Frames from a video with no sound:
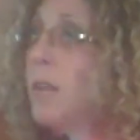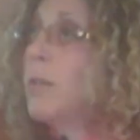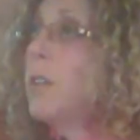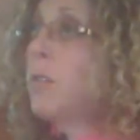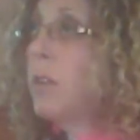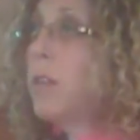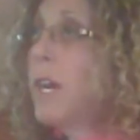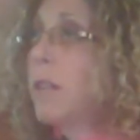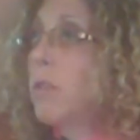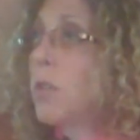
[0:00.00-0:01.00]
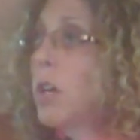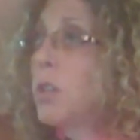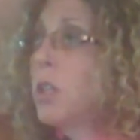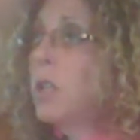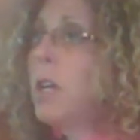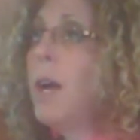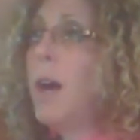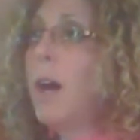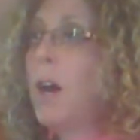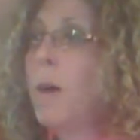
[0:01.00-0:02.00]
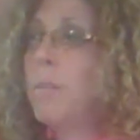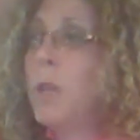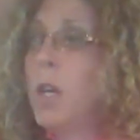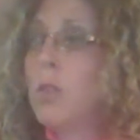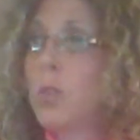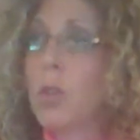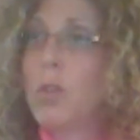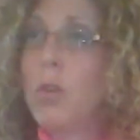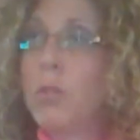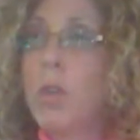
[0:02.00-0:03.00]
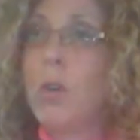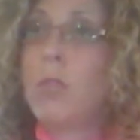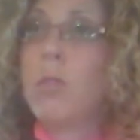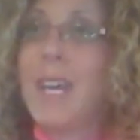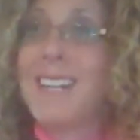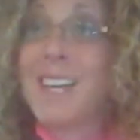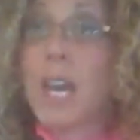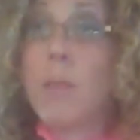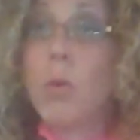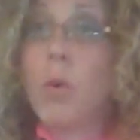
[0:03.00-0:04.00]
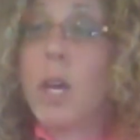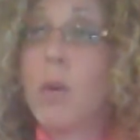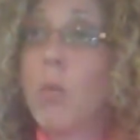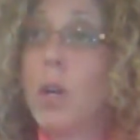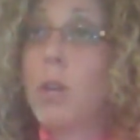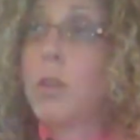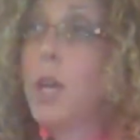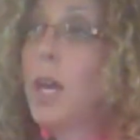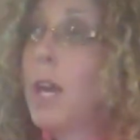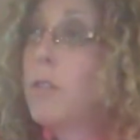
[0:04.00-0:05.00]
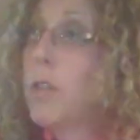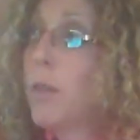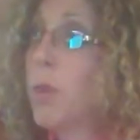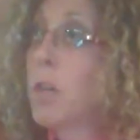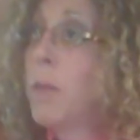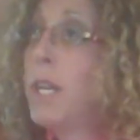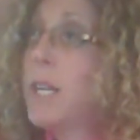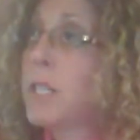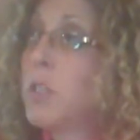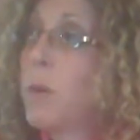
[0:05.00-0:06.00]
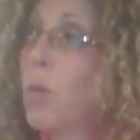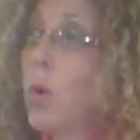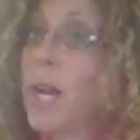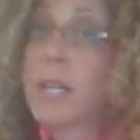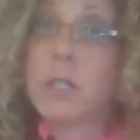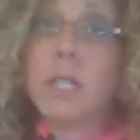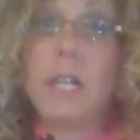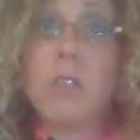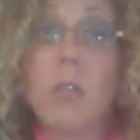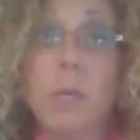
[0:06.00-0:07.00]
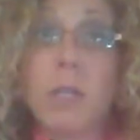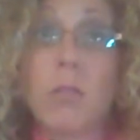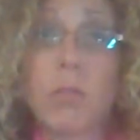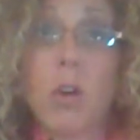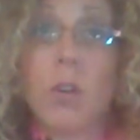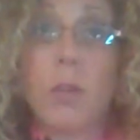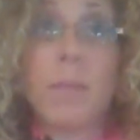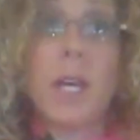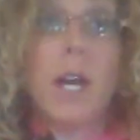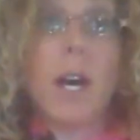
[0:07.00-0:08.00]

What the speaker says: kind of listened to that discussion, took those notes, and came away with a set of recommendations about what actually needs to be installed.